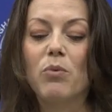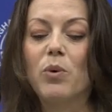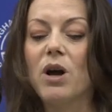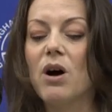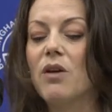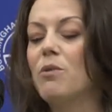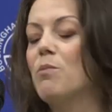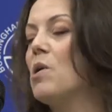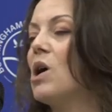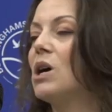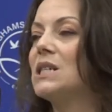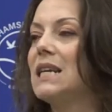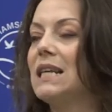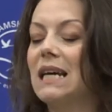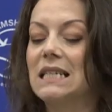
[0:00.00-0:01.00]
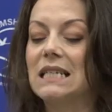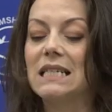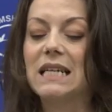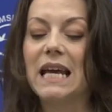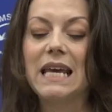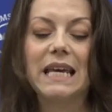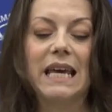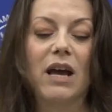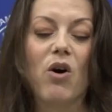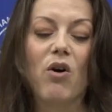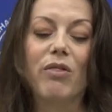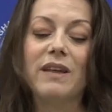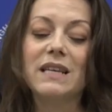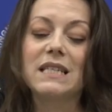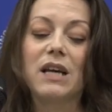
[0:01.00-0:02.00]
we are the party that is taking
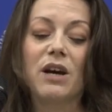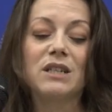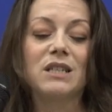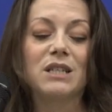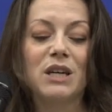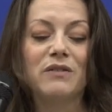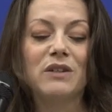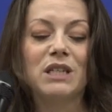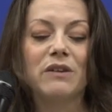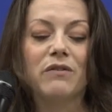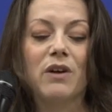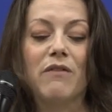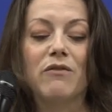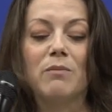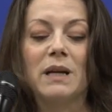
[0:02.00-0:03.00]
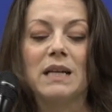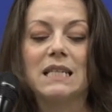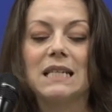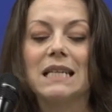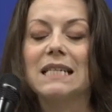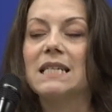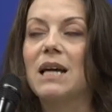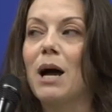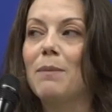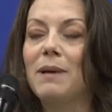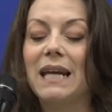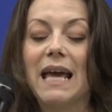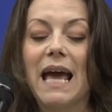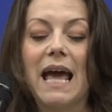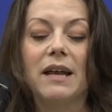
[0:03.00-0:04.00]
on this Conservative government, and time and
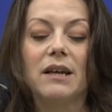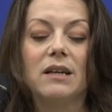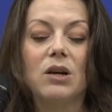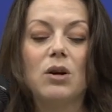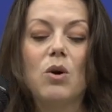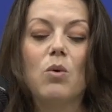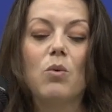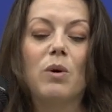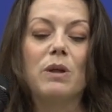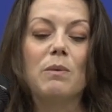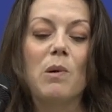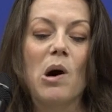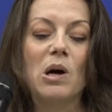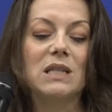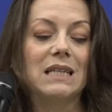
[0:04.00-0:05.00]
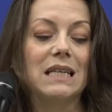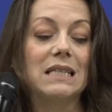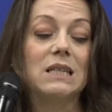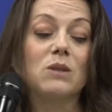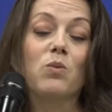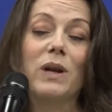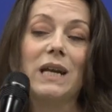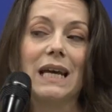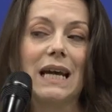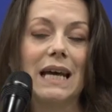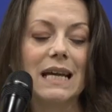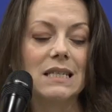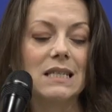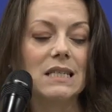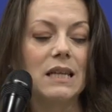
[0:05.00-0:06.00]
again, we're the party that is winning
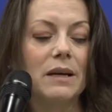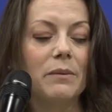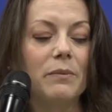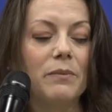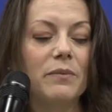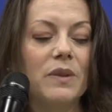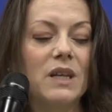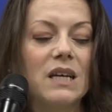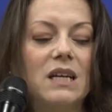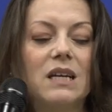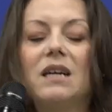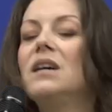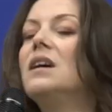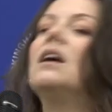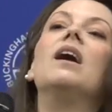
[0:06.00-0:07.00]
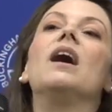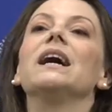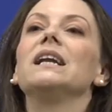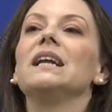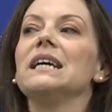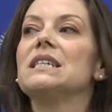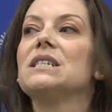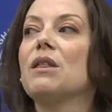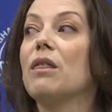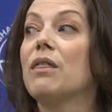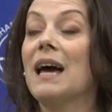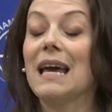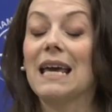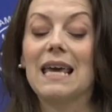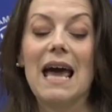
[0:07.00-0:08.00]
against them. I'd like to
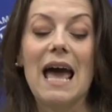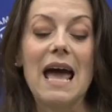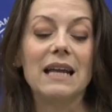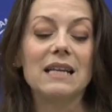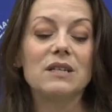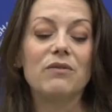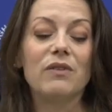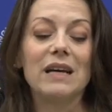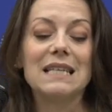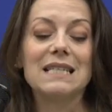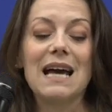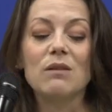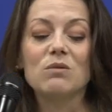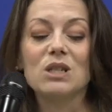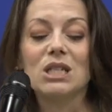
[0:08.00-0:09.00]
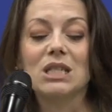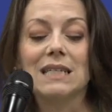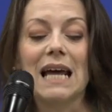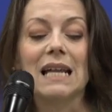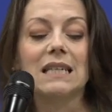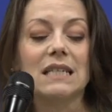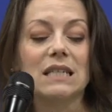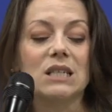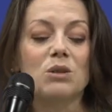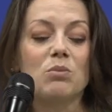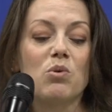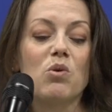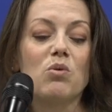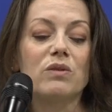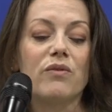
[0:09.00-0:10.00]
thank Ed for his outstanding
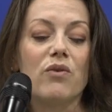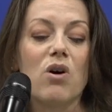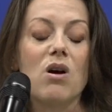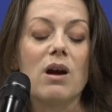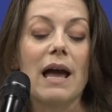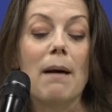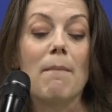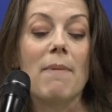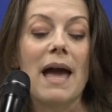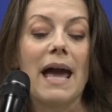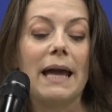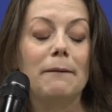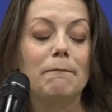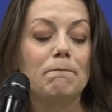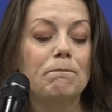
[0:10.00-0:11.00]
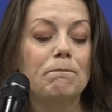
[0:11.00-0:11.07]
support for our campaign.